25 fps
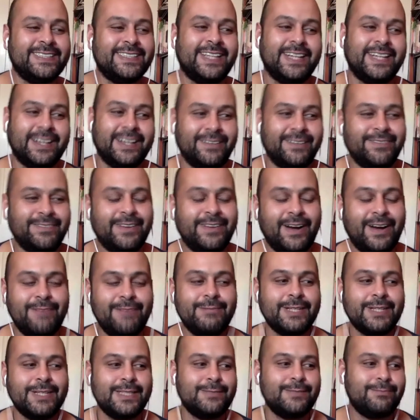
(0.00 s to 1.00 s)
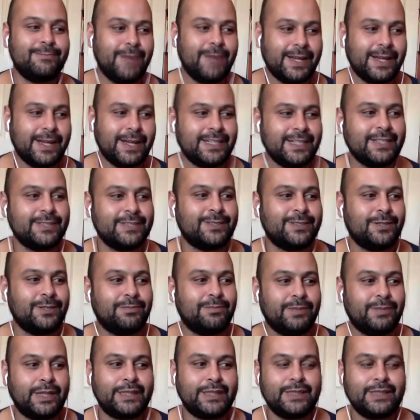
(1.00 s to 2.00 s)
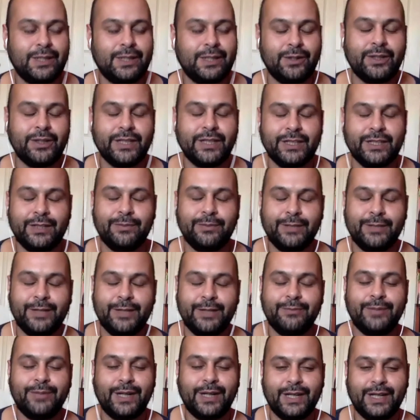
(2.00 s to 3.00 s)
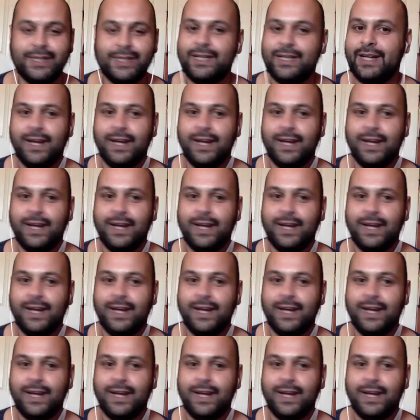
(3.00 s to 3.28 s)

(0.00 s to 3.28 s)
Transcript: Like I'm expecting to plateau a little bit, but